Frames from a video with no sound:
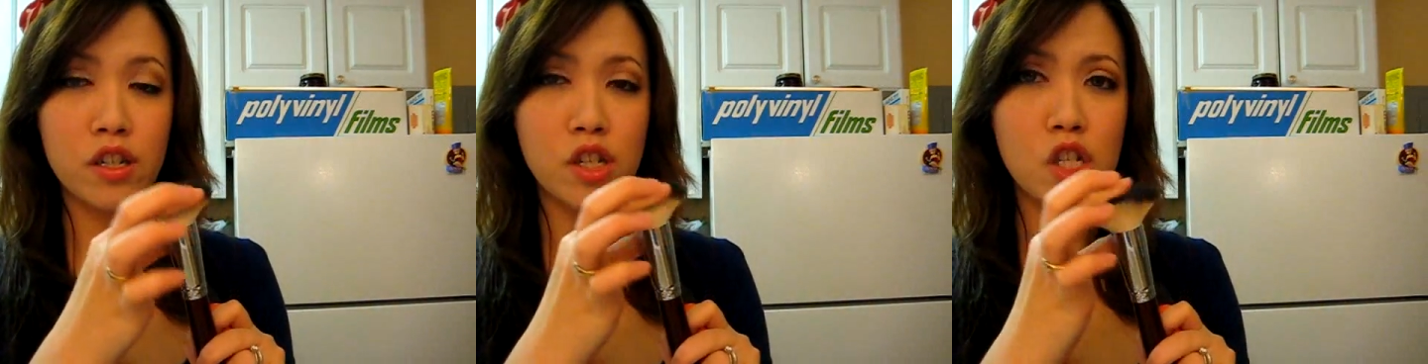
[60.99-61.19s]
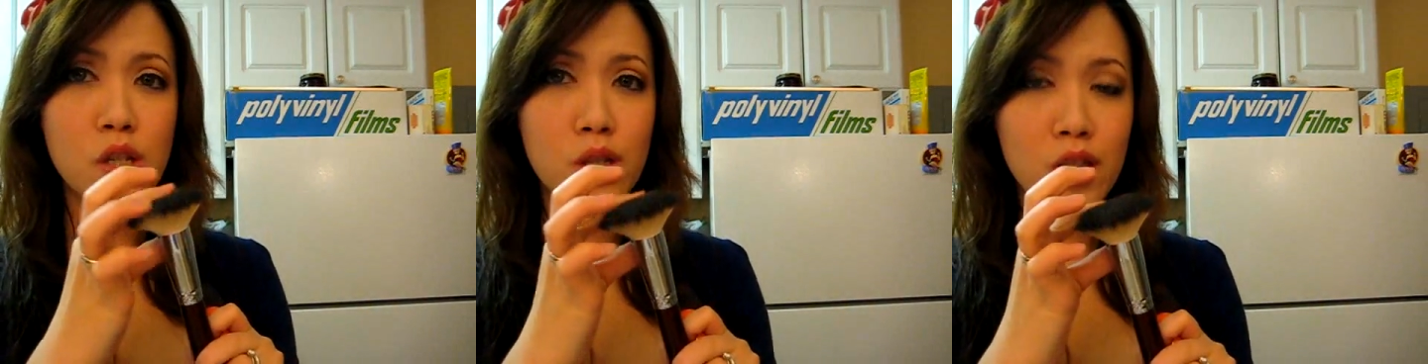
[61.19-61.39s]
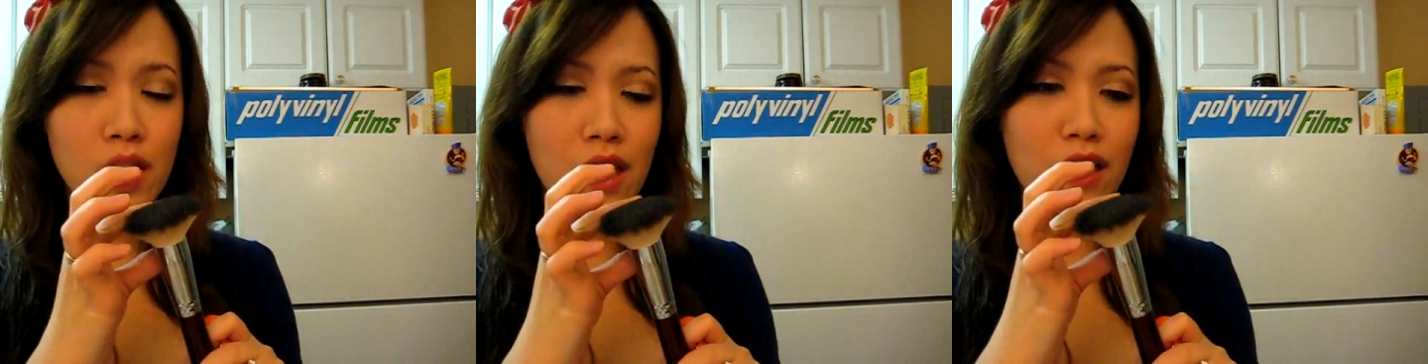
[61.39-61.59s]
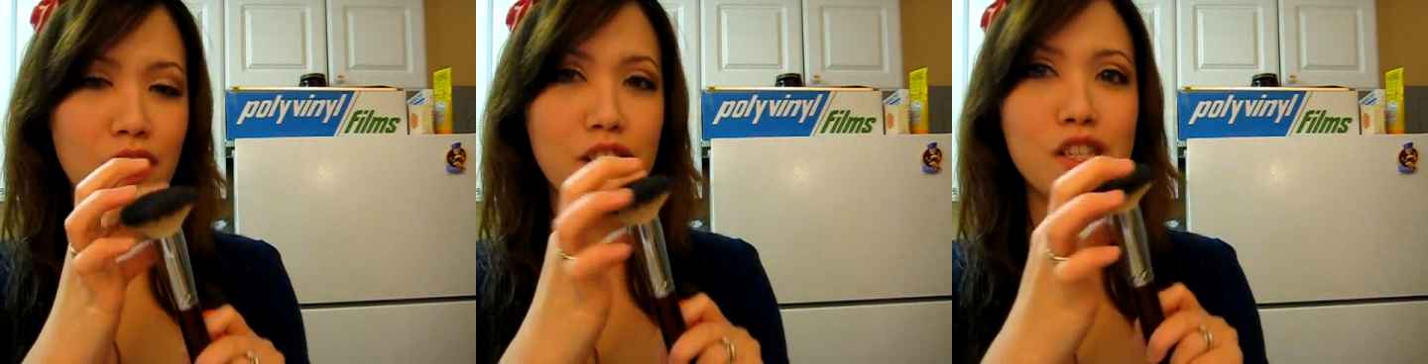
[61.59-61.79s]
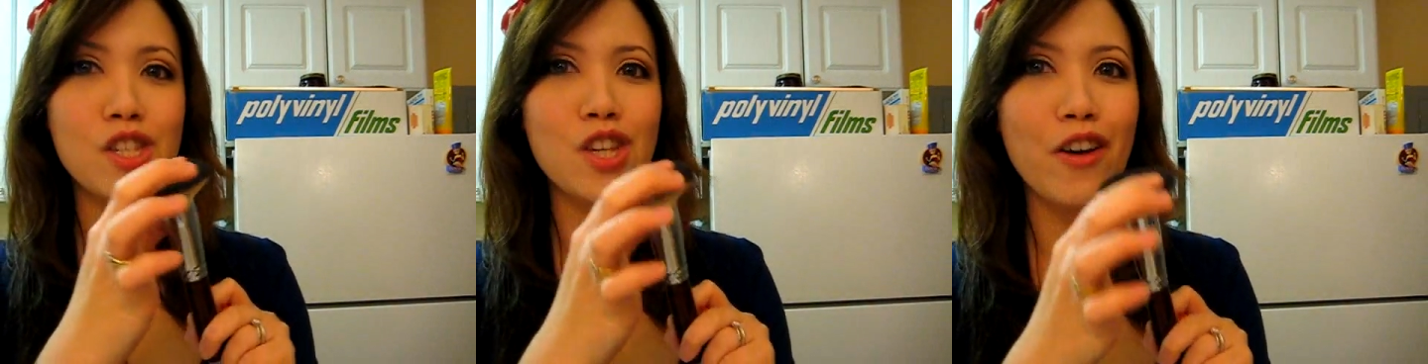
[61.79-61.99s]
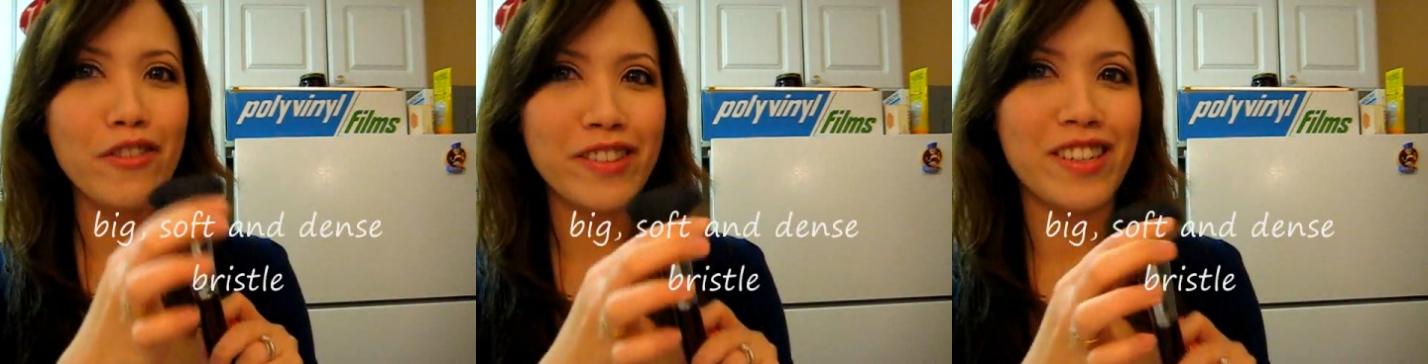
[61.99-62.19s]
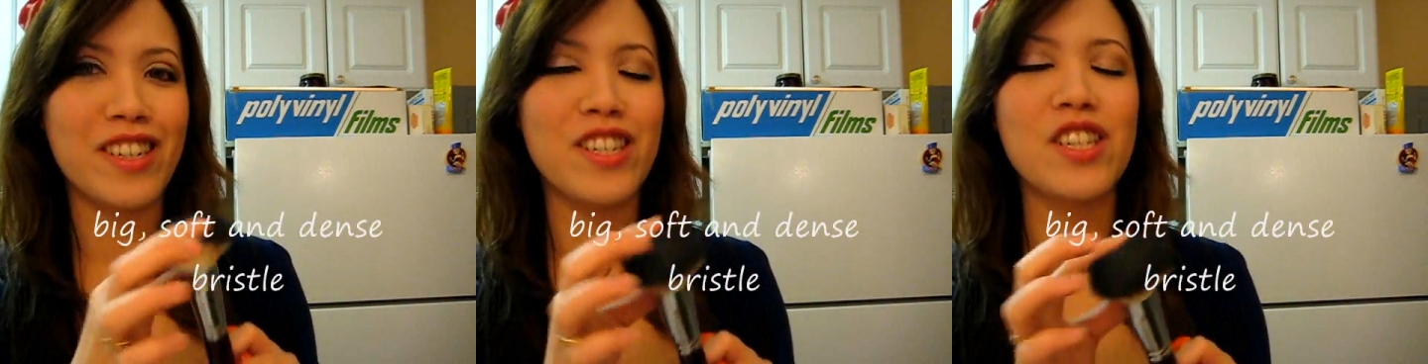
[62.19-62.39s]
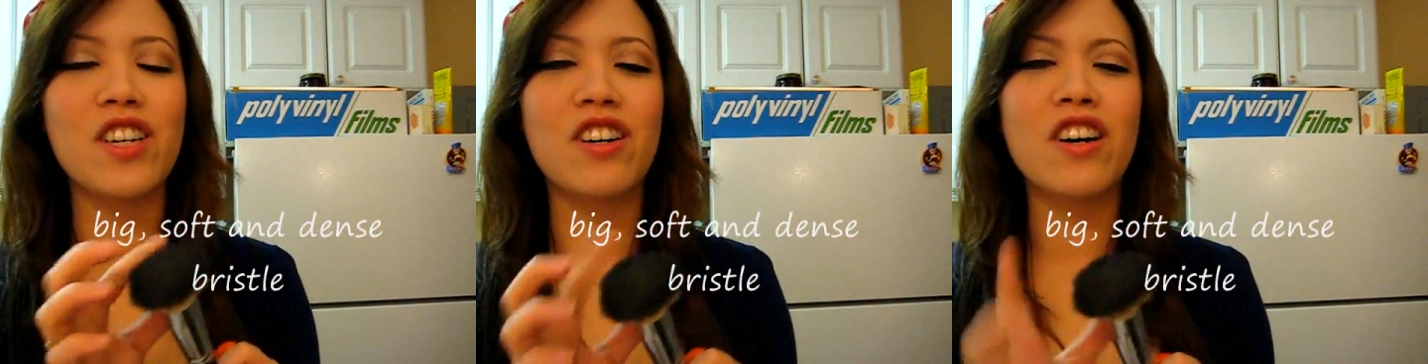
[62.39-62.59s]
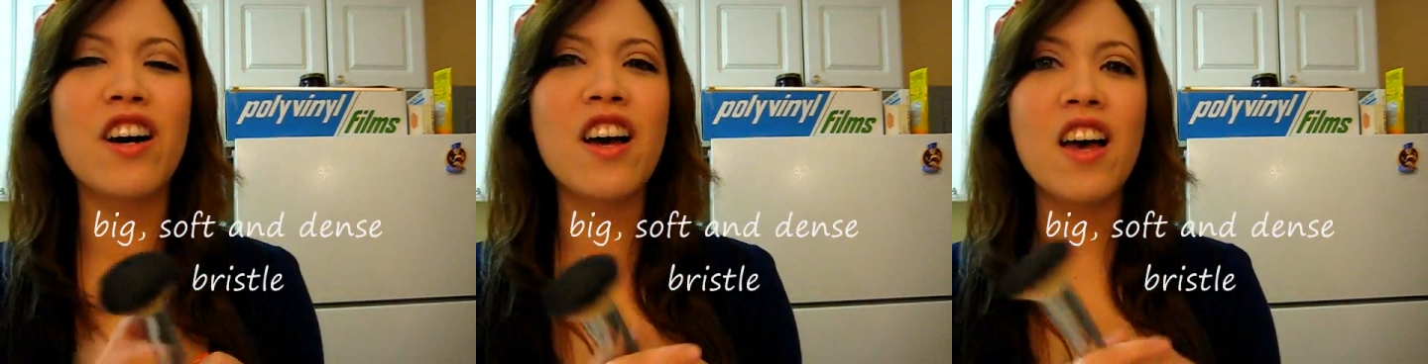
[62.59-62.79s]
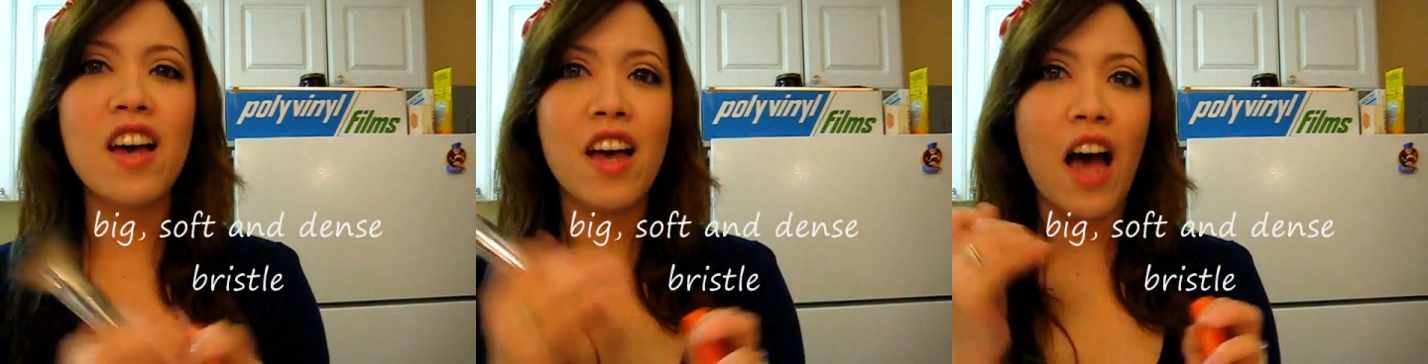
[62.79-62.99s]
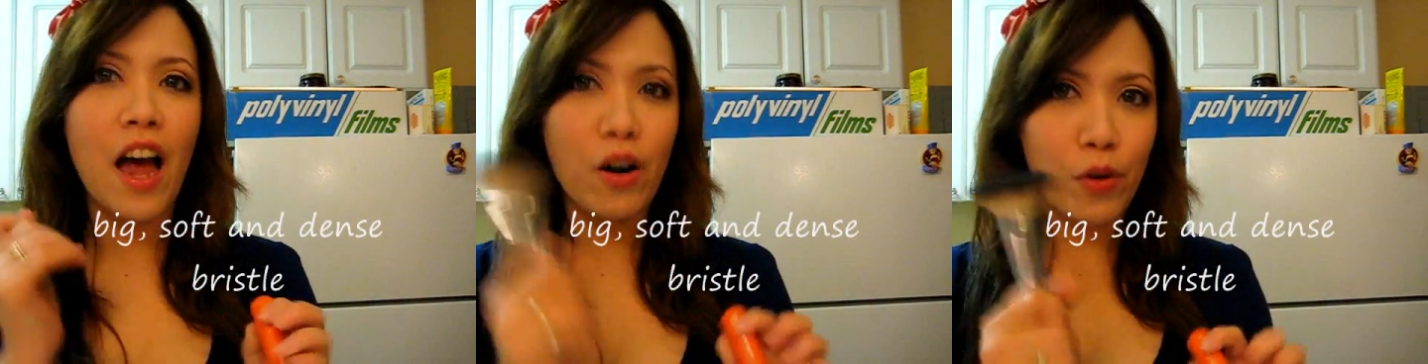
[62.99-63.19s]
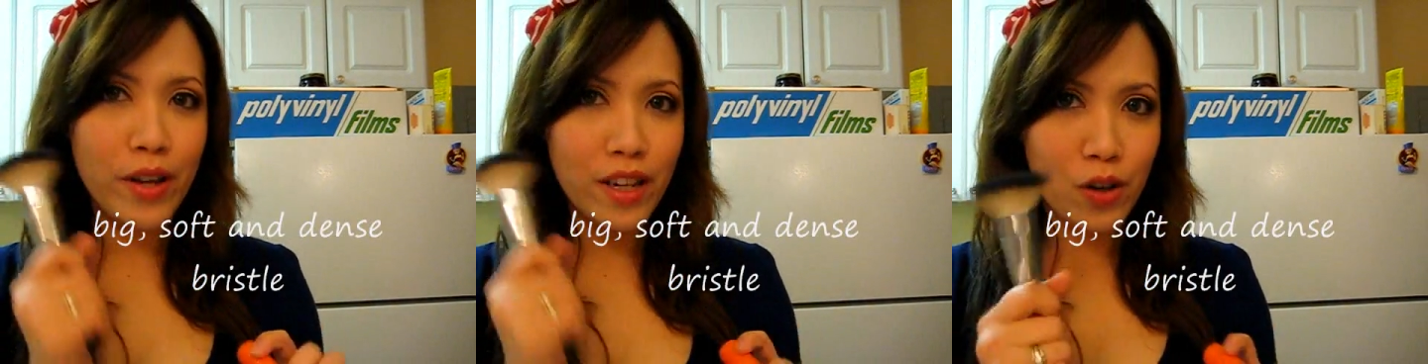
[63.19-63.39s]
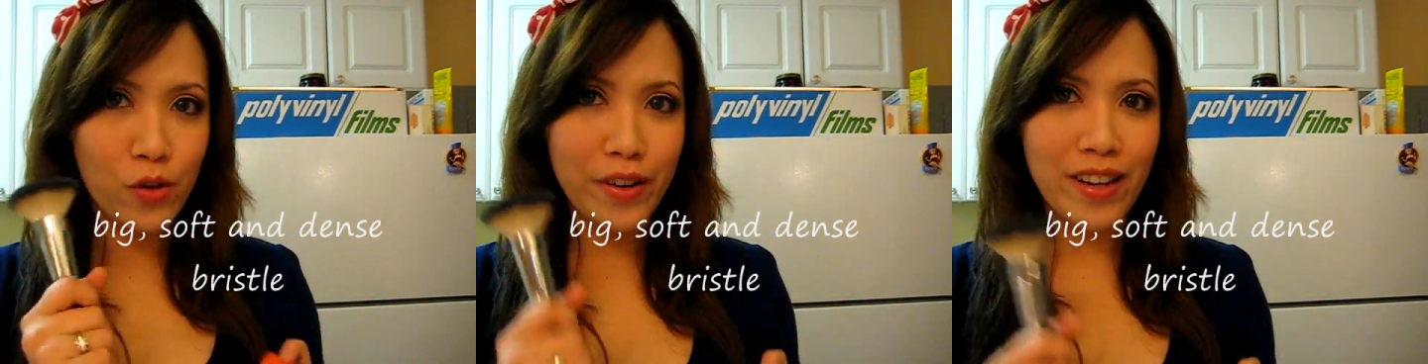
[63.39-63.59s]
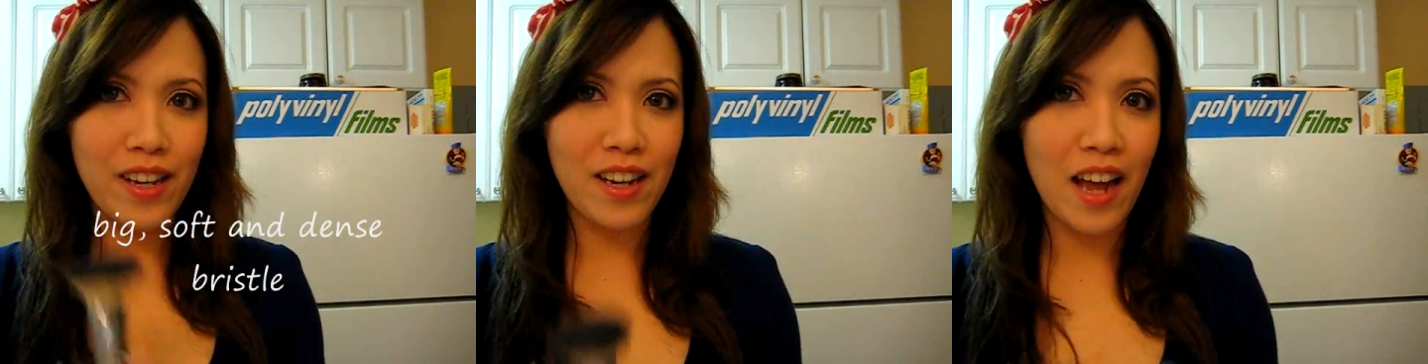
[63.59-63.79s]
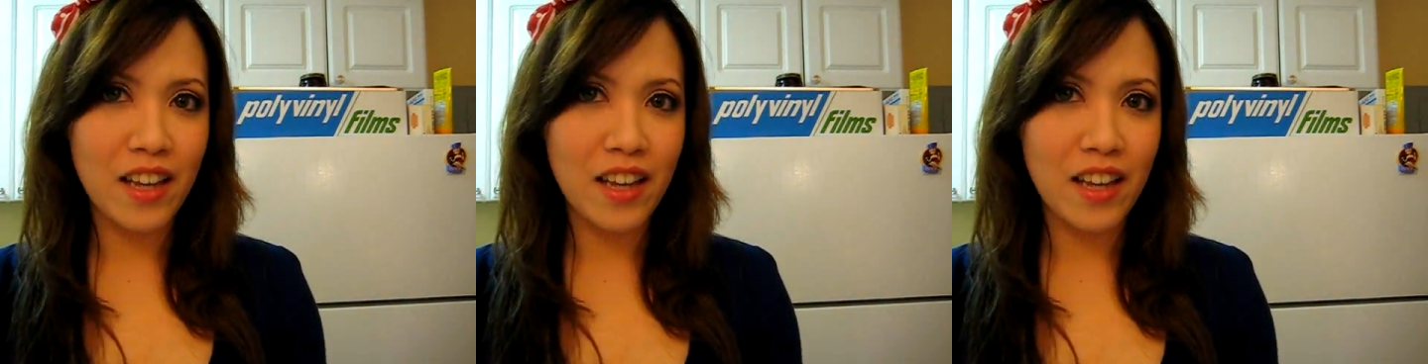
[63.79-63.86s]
softer. So I really